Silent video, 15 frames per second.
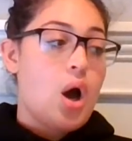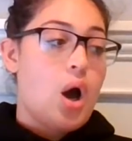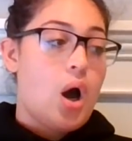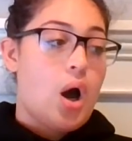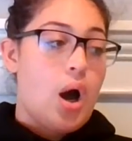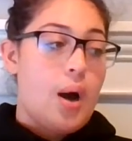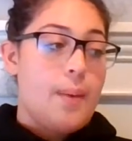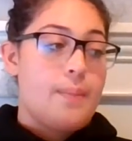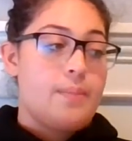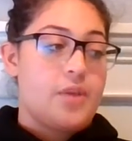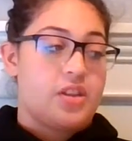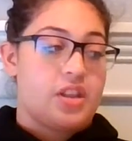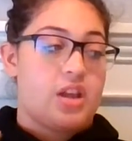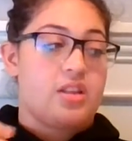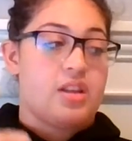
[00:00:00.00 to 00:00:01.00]

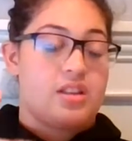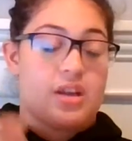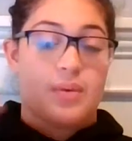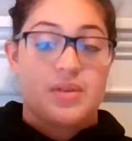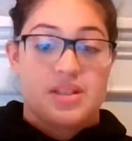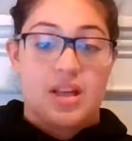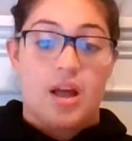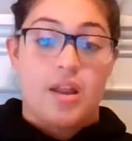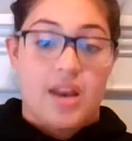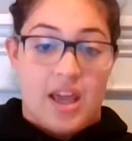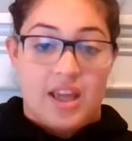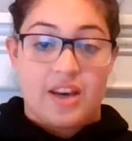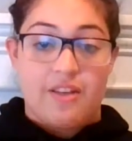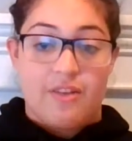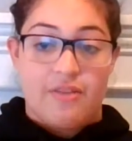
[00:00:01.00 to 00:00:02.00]
that there was
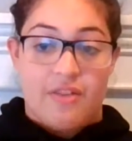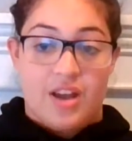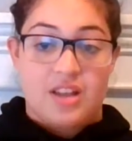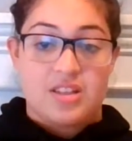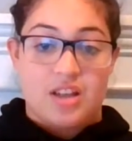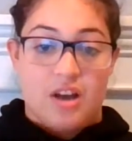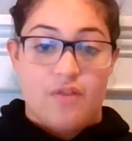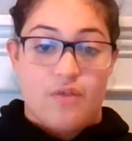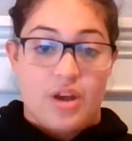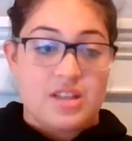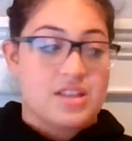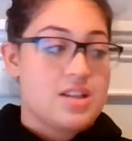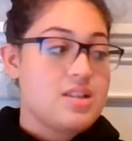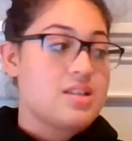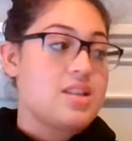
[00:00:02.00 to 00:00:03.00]
negative effects of
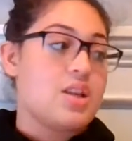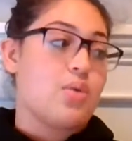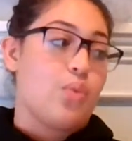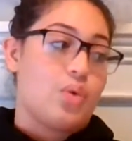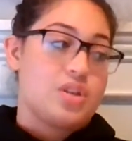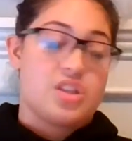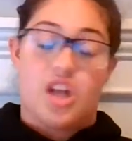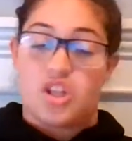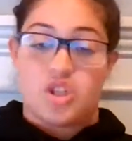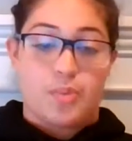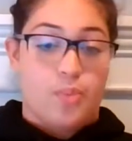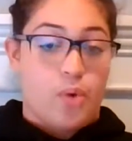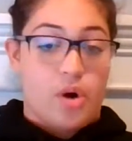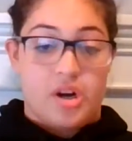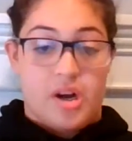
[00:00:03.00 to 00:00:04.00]
residency, was not
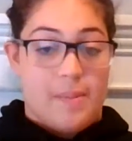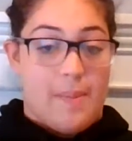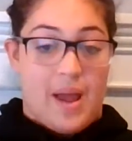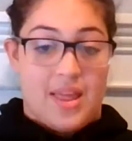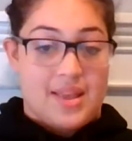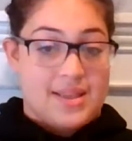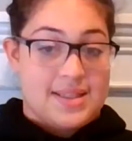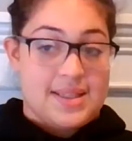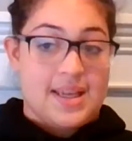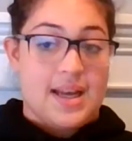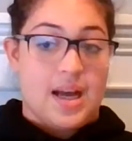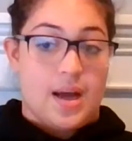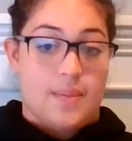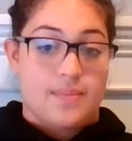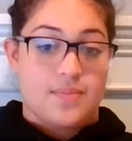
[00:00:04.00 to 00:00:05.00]
supported by this
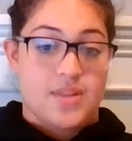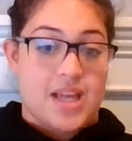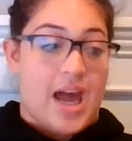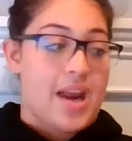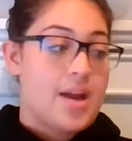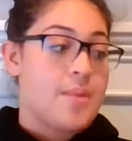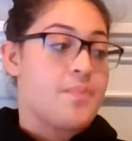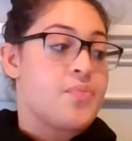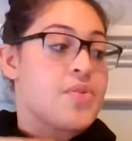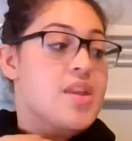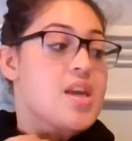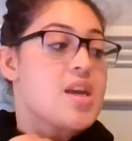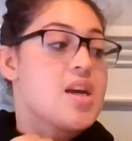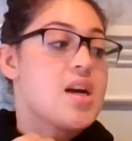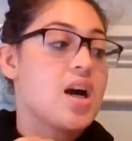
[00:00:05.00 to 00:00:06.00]
data.
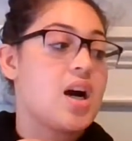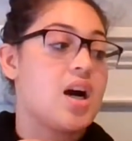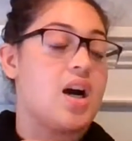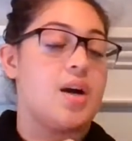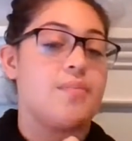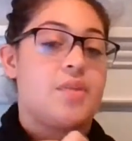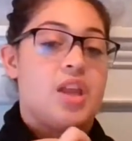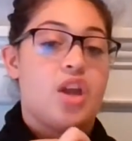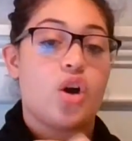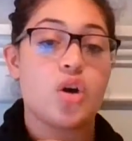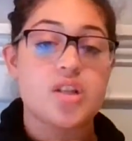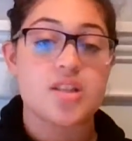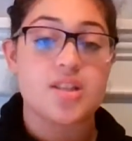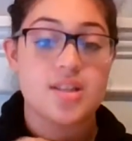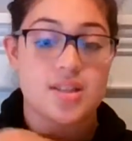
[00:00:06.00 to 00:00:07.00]
He
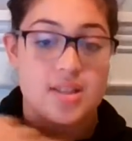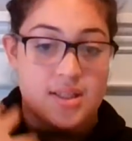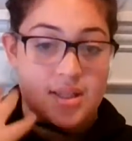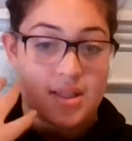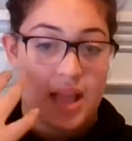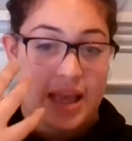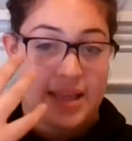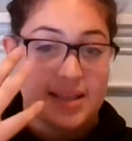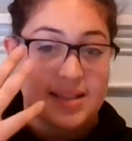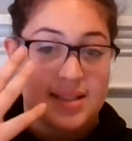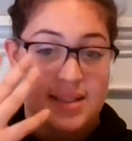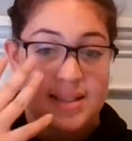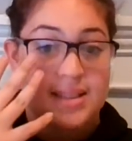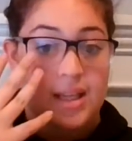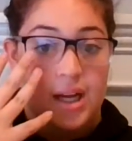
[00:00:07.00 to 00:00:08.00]
goes into this,
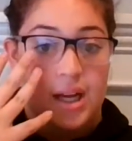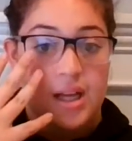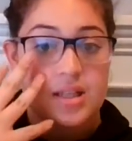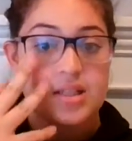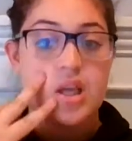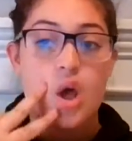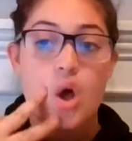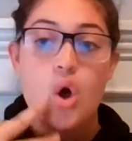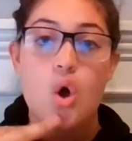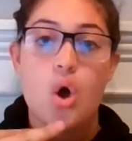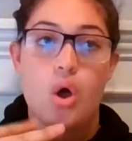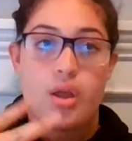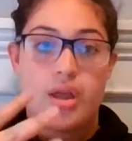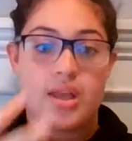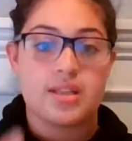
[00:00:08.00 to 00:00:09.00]
discuss
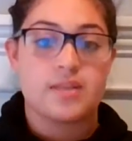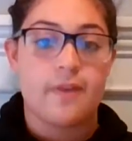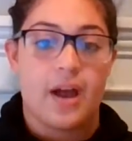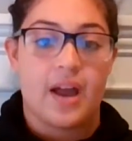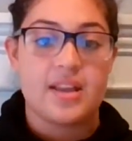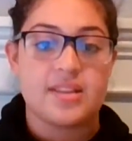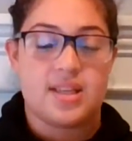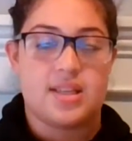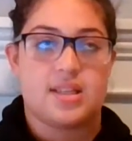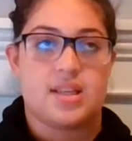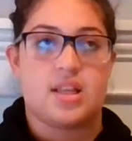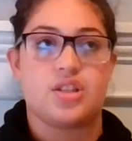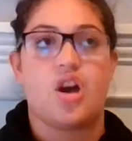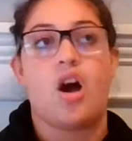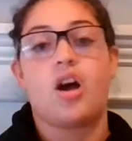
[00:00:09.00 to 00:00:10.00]
his findings
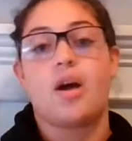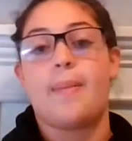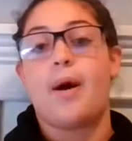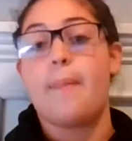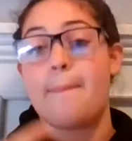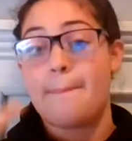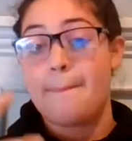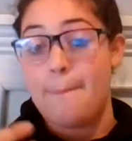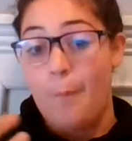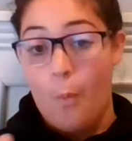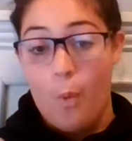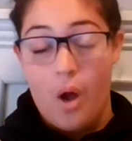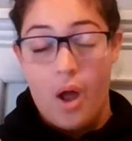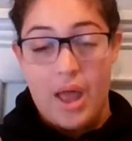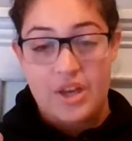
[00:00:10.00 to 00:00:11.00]
and talk about
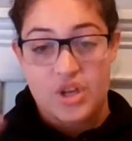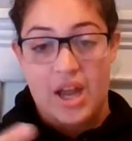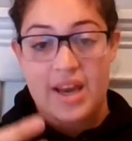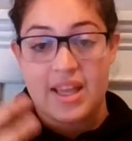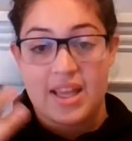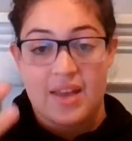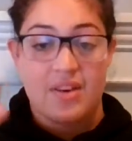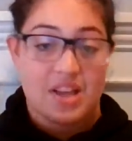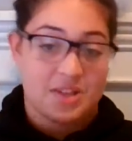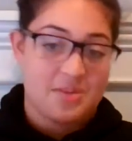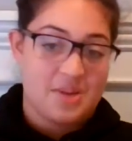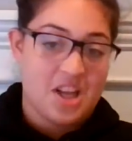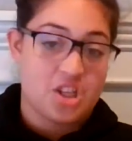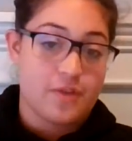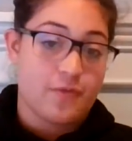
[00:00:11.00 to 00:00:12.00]
and try to give an
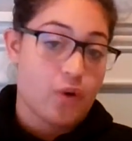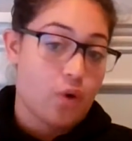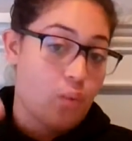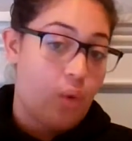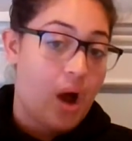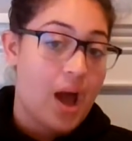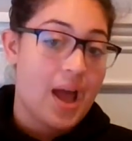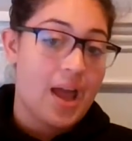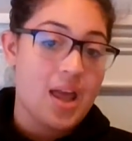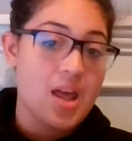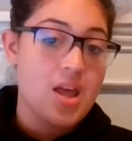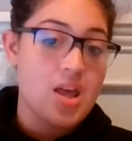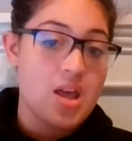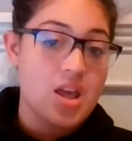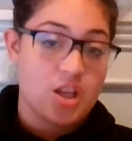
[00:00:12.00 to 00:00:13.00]
explanation for why
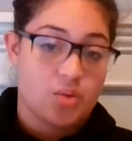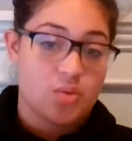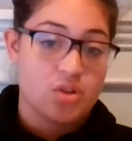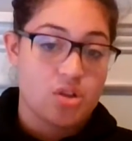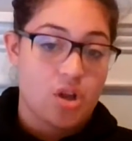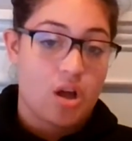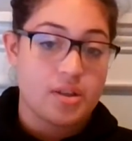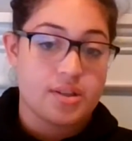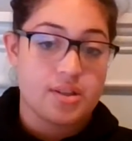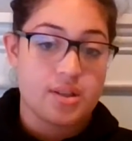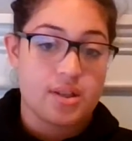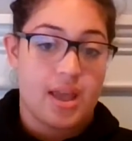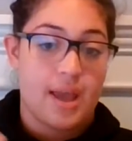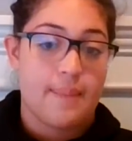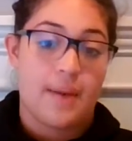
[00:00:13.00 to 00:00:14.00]
his results
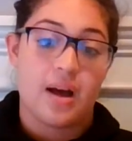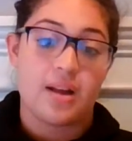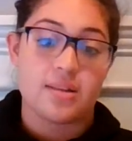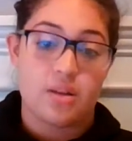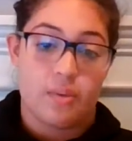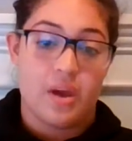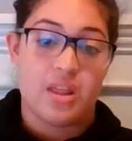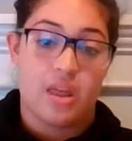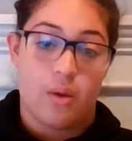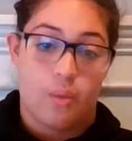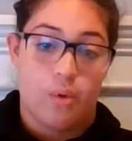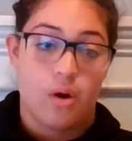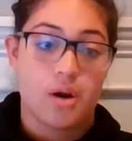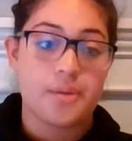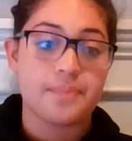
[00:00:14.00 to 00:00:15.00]
came out the way they
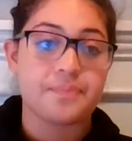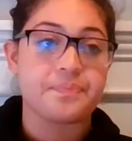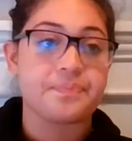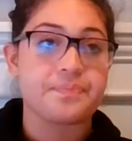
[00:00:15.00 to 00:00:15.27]
were,